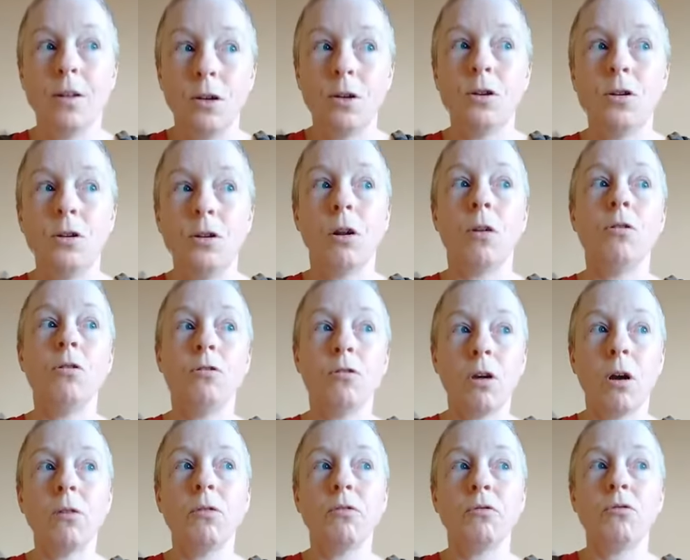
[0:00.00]
you know, you
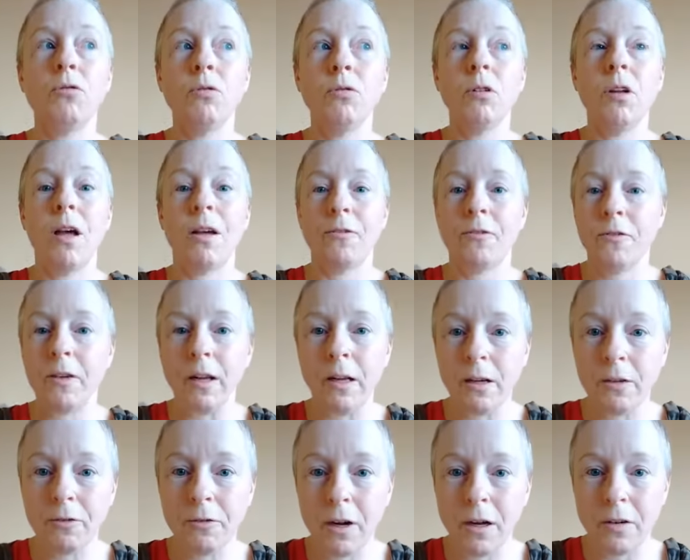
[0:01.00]
go through your life
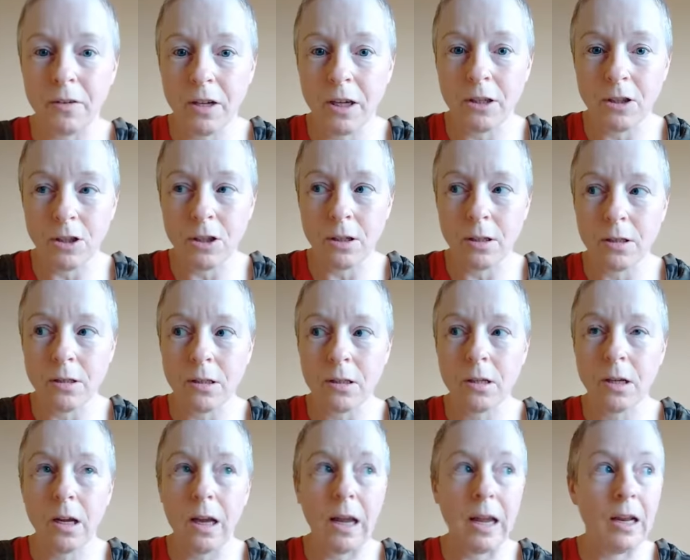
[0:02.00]
feeling afraid of kitchens,
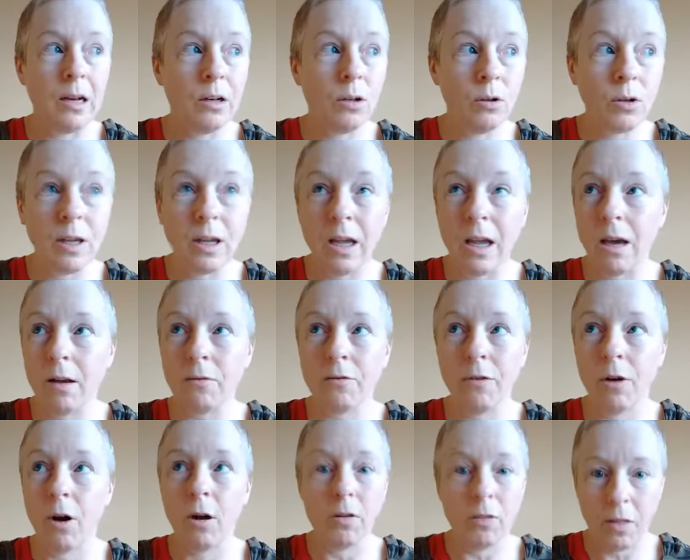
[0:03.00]
and looking out
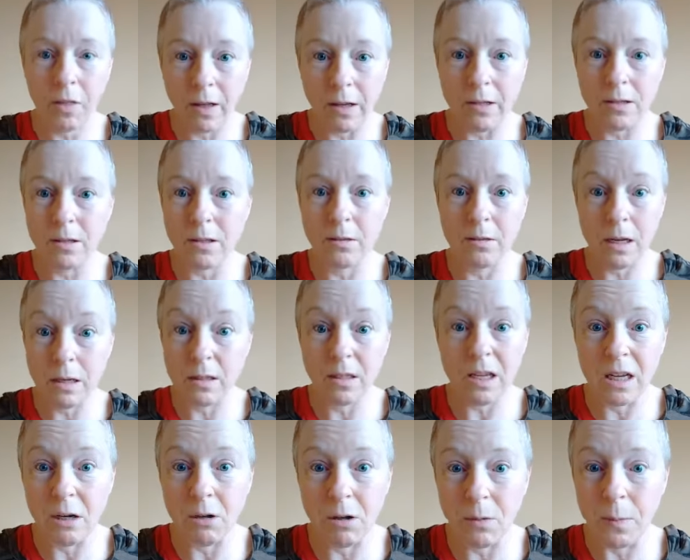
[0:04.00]
for hot things and
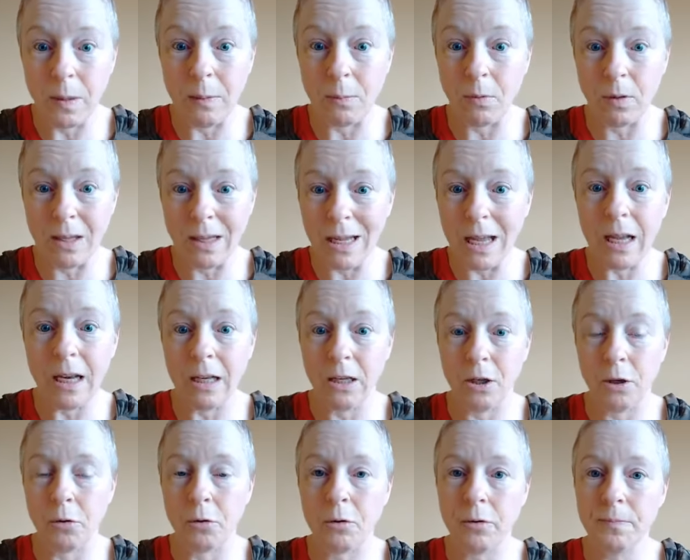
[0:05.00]
scary people that yell at
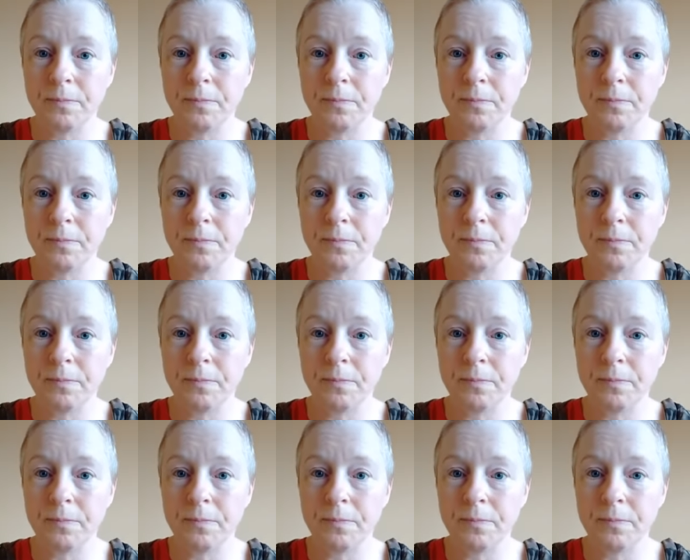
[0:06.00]
you.